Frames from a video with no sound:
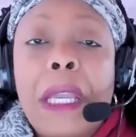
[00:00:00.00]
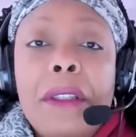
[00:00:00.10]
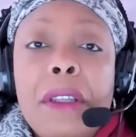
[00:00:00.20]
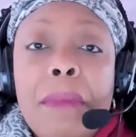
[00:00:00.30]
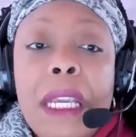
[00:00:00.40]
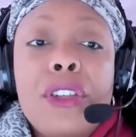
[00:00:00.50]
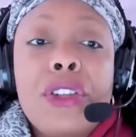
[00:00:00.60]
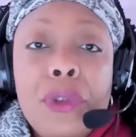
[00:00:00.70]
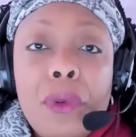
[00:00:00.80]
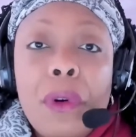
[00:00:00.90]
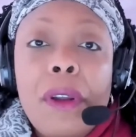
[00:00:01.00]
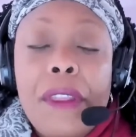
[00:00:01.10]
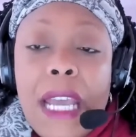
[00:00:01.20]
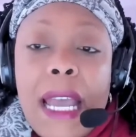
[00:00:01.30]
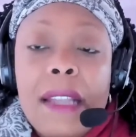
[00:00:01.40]
to make sure
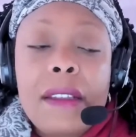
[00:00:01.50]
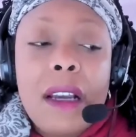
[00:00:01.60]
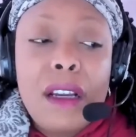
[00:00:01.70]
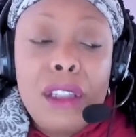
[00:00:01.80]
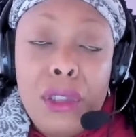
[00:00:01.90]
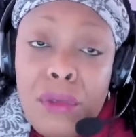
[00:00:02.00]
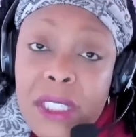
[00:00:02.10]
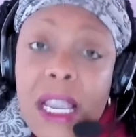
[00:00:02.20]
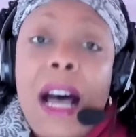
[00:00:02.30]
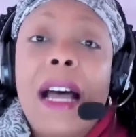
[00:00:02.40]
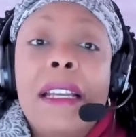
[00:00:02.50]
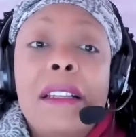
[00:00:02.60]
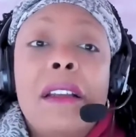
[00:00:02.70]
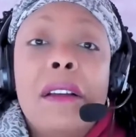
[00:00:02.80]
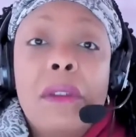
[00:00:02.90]
that you
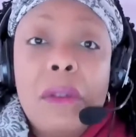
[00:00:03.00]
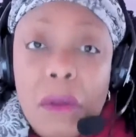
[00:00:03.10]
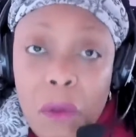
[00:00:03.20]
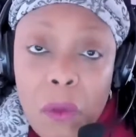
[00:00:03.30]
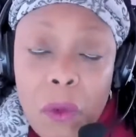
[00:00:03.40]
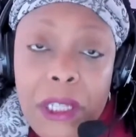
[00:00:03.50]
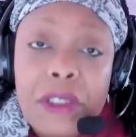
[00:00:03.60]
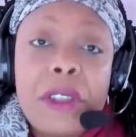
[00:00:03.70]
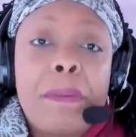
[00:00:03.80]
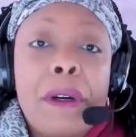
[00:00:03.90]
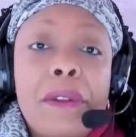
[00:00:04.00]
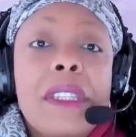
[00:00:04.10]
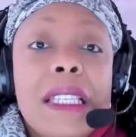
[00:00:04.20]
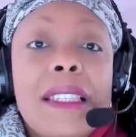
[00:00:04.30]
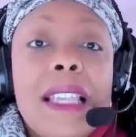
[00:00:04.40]
sign where you're supposed
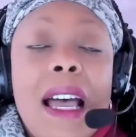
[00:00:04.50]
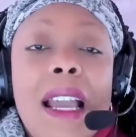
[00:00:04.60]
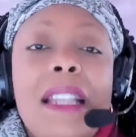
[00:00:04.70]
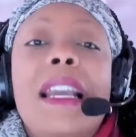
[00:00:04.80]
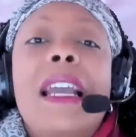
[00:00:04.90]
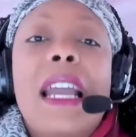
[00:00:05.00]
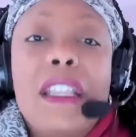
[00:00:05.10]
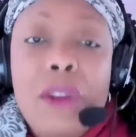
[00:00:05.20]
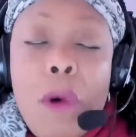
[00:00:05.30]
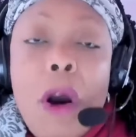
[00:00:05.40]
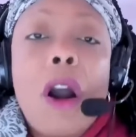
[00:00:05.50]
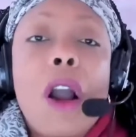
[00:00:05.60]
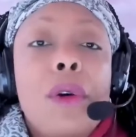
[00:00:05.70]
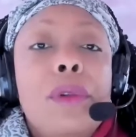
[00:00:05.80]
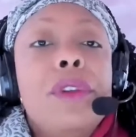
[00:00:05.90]
to sign and you are
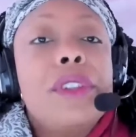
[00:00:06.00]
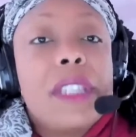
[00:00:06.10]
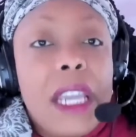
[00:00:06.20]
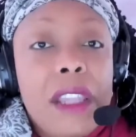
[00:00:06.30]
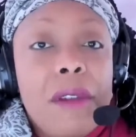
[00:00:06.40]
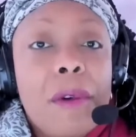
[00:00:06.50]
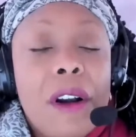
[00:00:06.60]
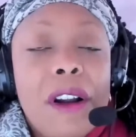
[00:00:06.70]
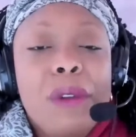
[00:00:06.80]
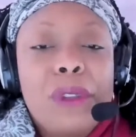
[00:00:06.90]
who you say you are.